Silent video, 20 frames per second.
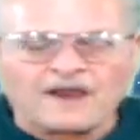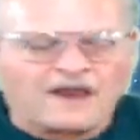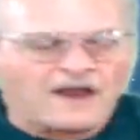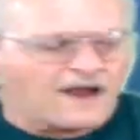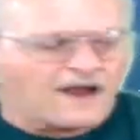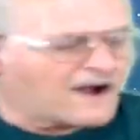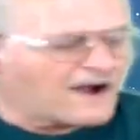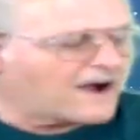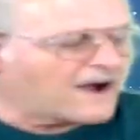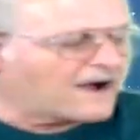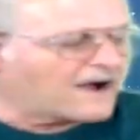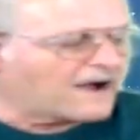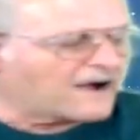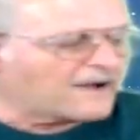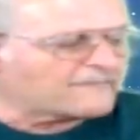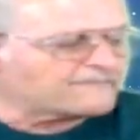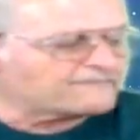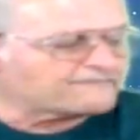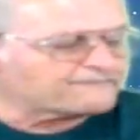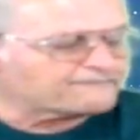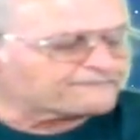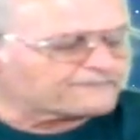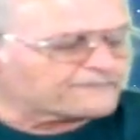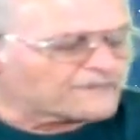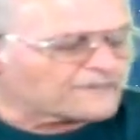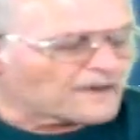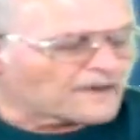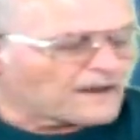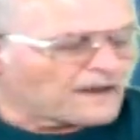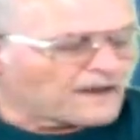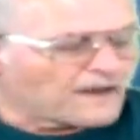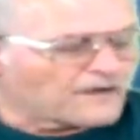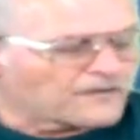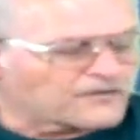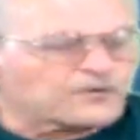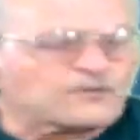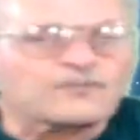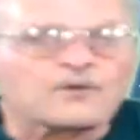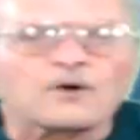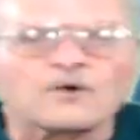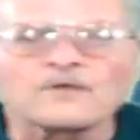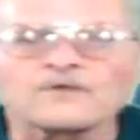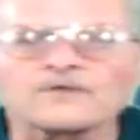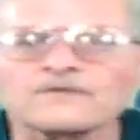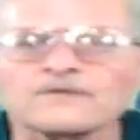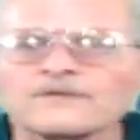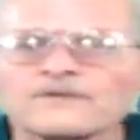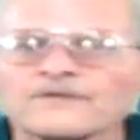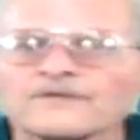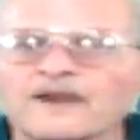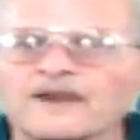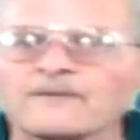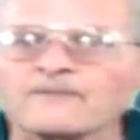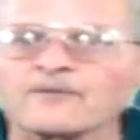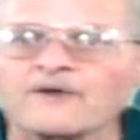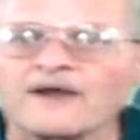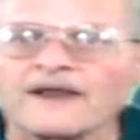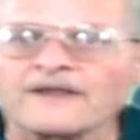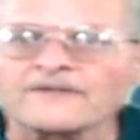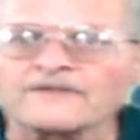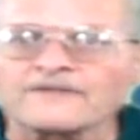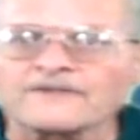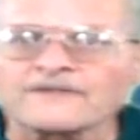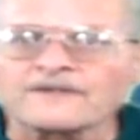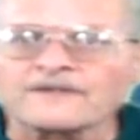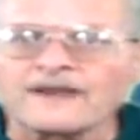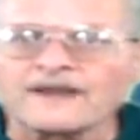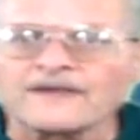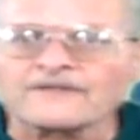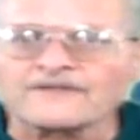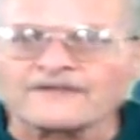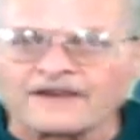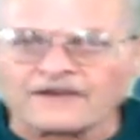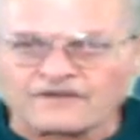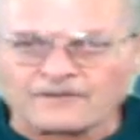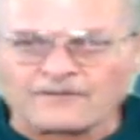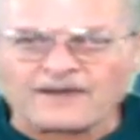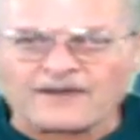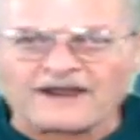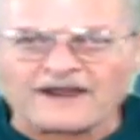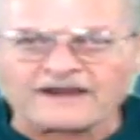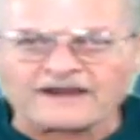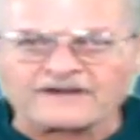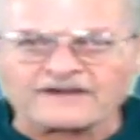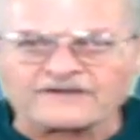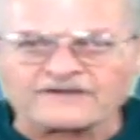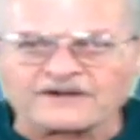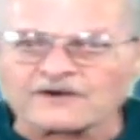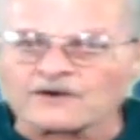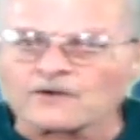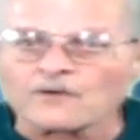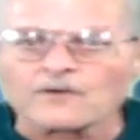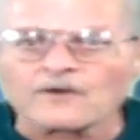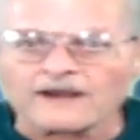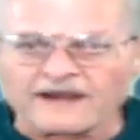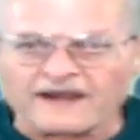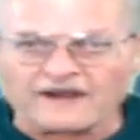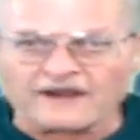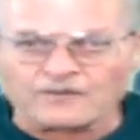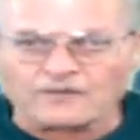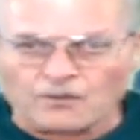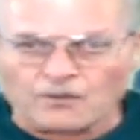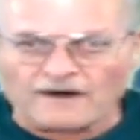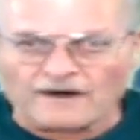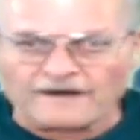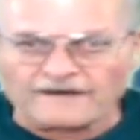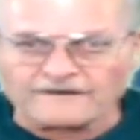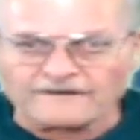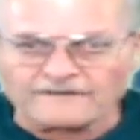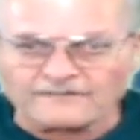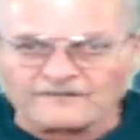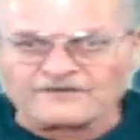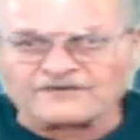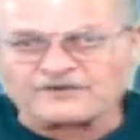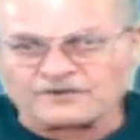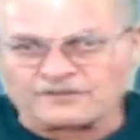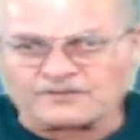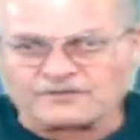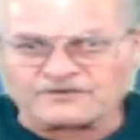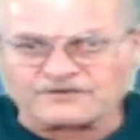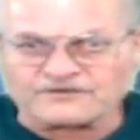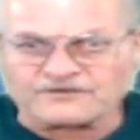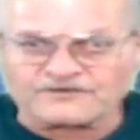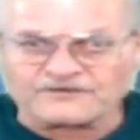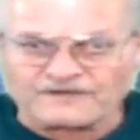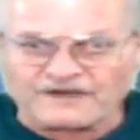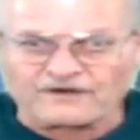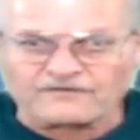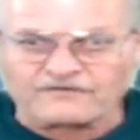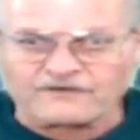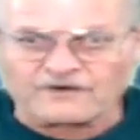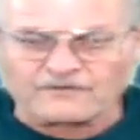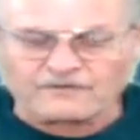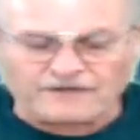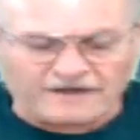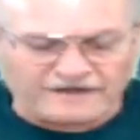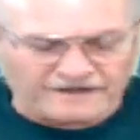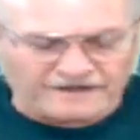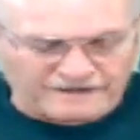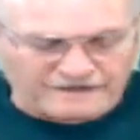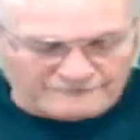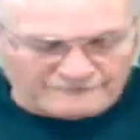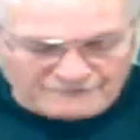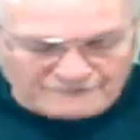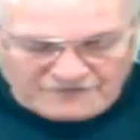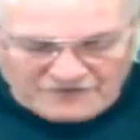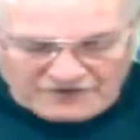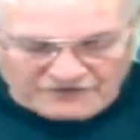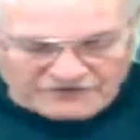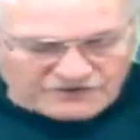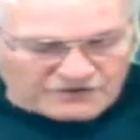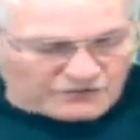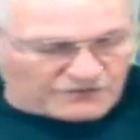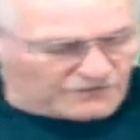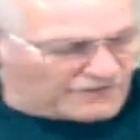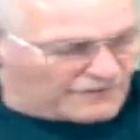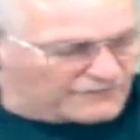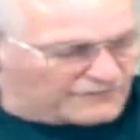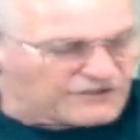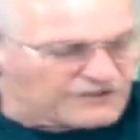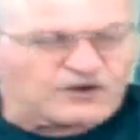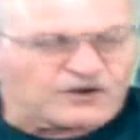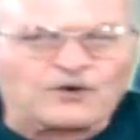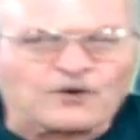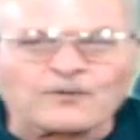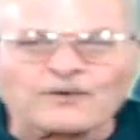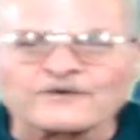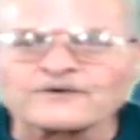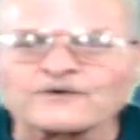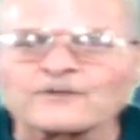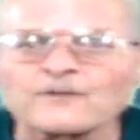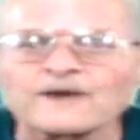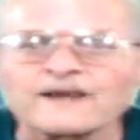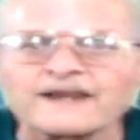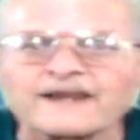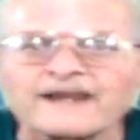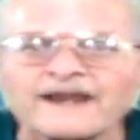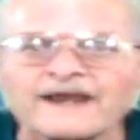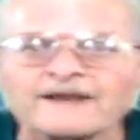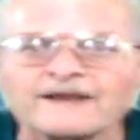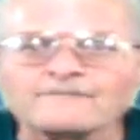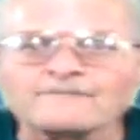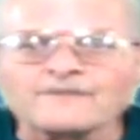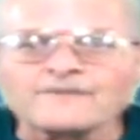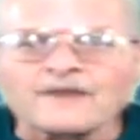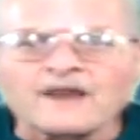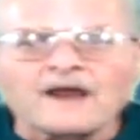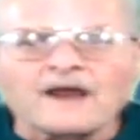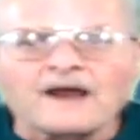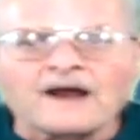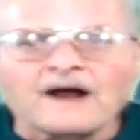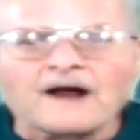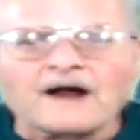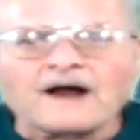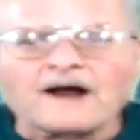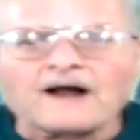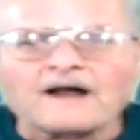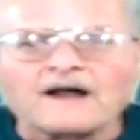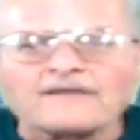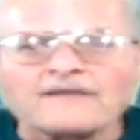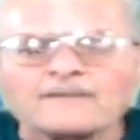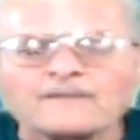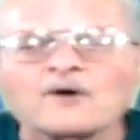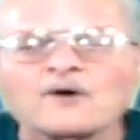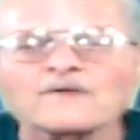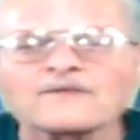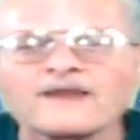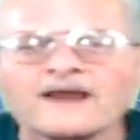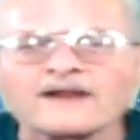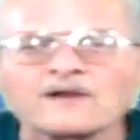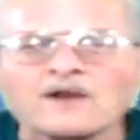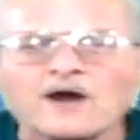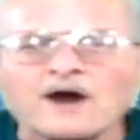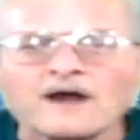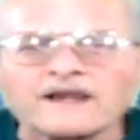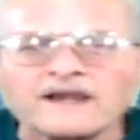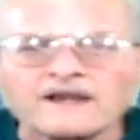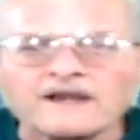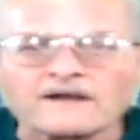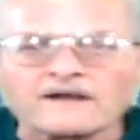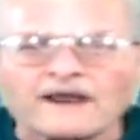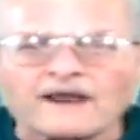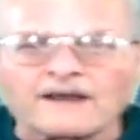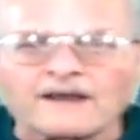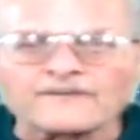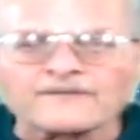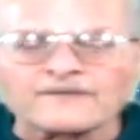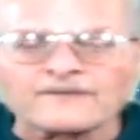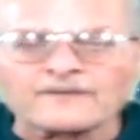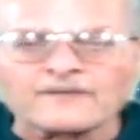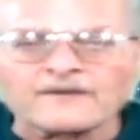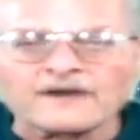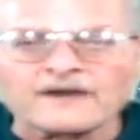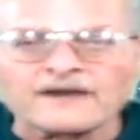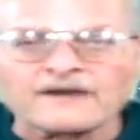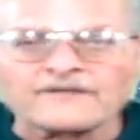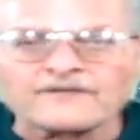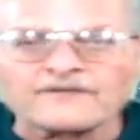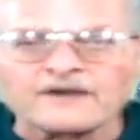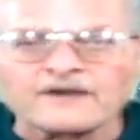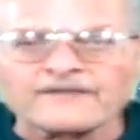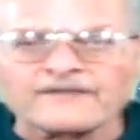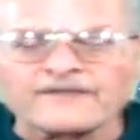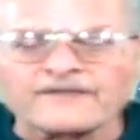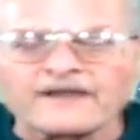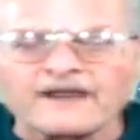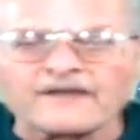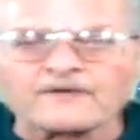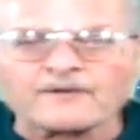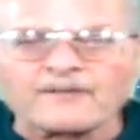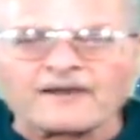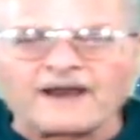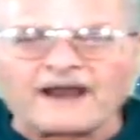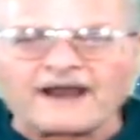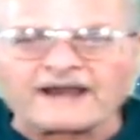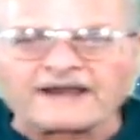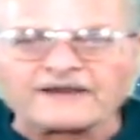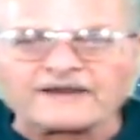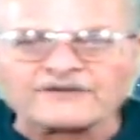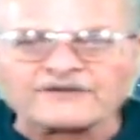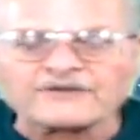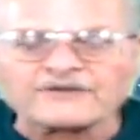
2 poles for the same price as the other package, and it only had 1, but you could put your cell phone on. So it's up to you what you want to get. They both had locking clamps, but if you get the other package